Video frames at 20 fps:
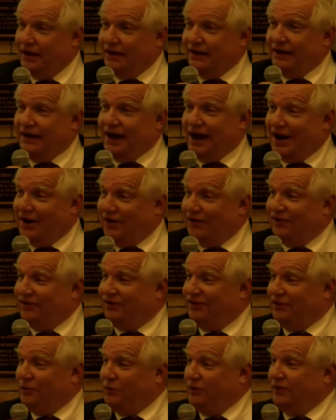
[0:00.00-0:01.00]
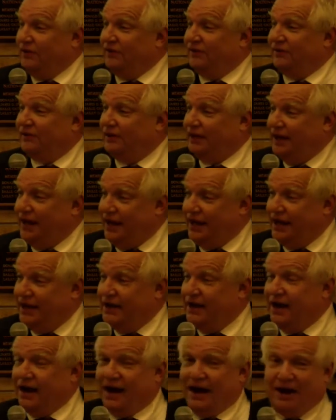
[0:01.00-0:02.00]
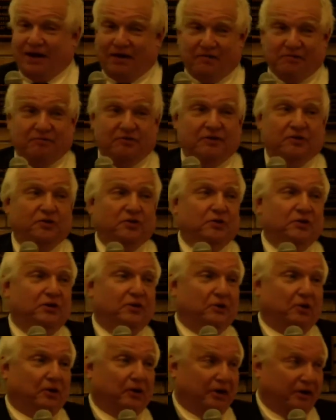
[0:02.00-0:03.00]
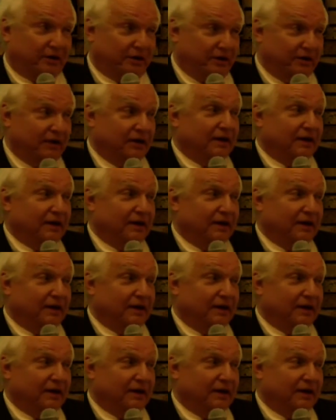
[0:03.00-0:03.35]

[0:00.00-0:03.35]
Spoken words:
the Art Students League of New York.